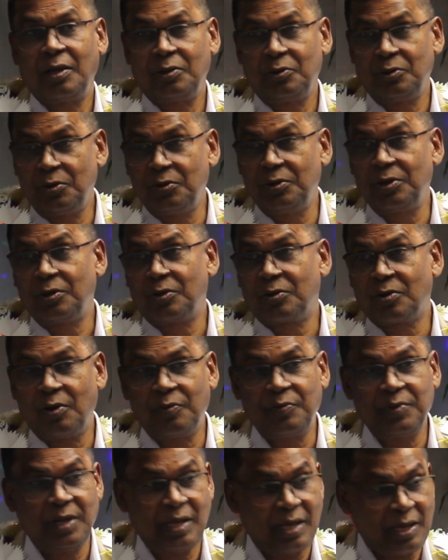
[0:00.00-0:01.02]
During
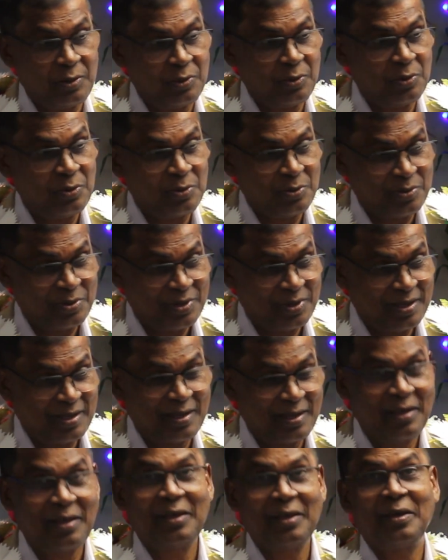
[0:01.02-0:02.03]
COVID, I know
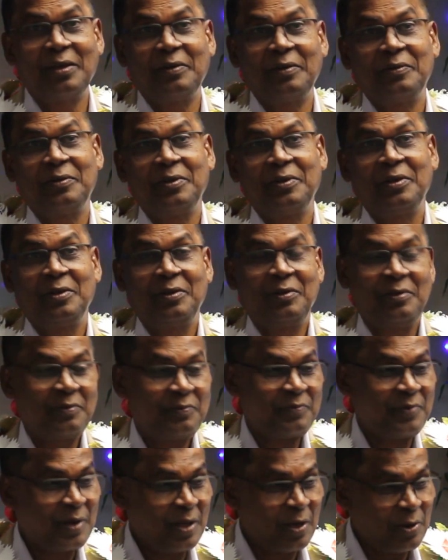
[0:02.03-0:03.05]

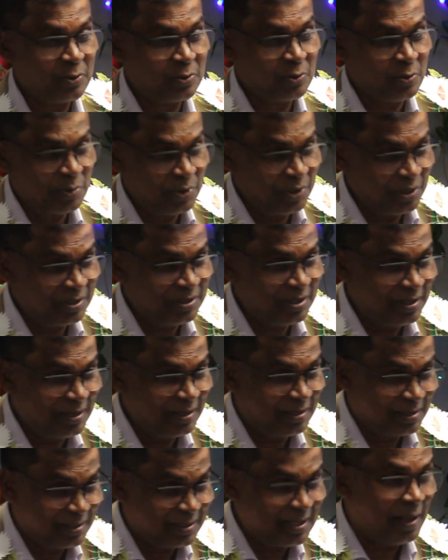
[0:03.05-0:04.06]
for now community
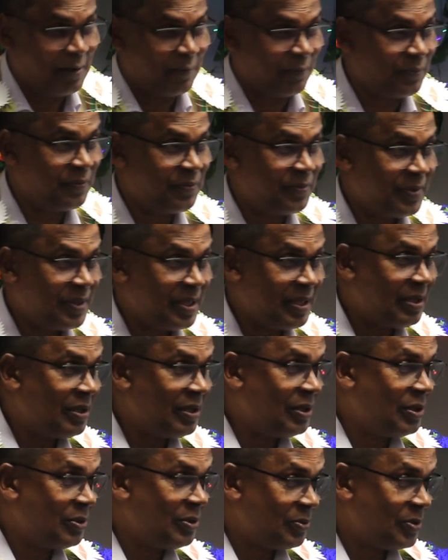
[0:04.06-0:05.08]
itself
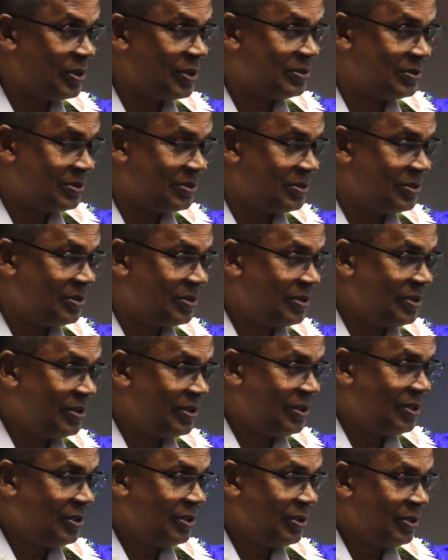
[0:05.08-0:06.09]
was
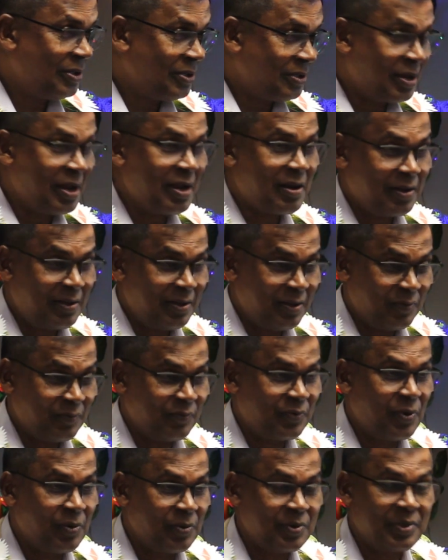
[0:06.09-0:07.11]
greatly
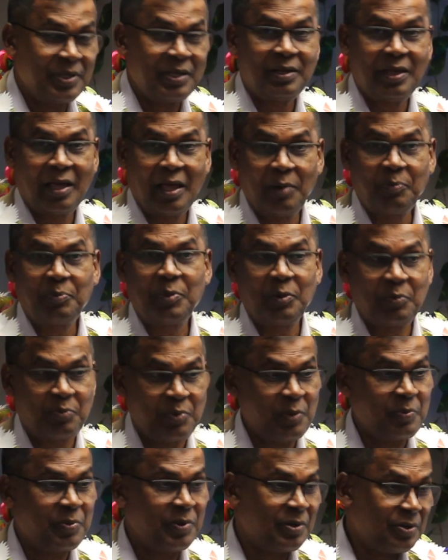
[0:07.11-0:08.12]
involved in helping
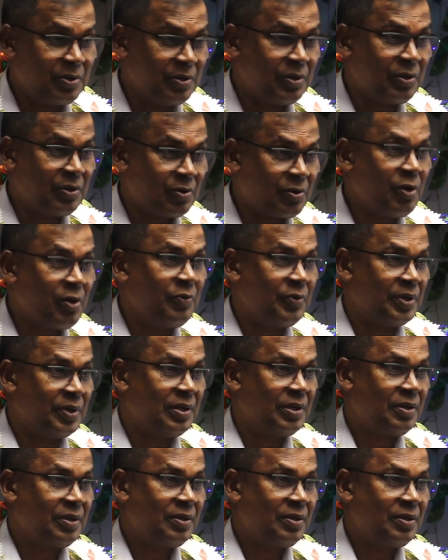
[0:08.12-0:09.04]
people during COVID.